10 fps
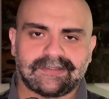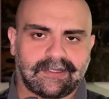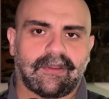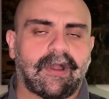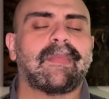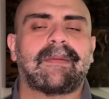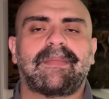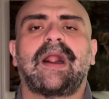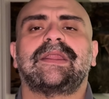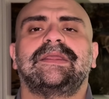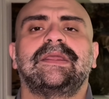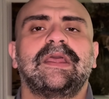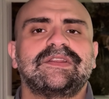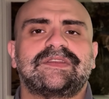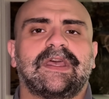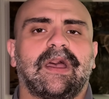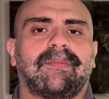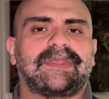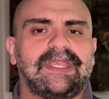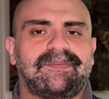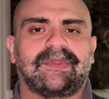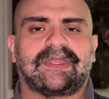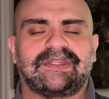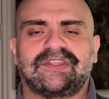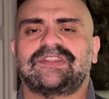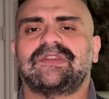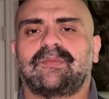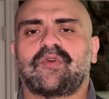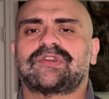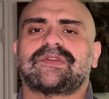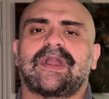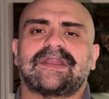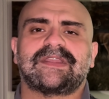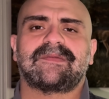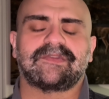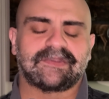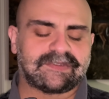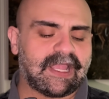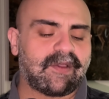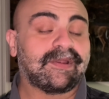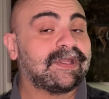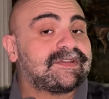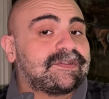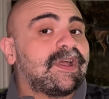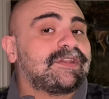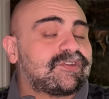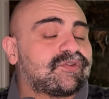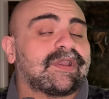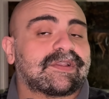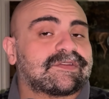you know, on my body to help keep it conditioned and moisturized after the shower. And it's done the trick.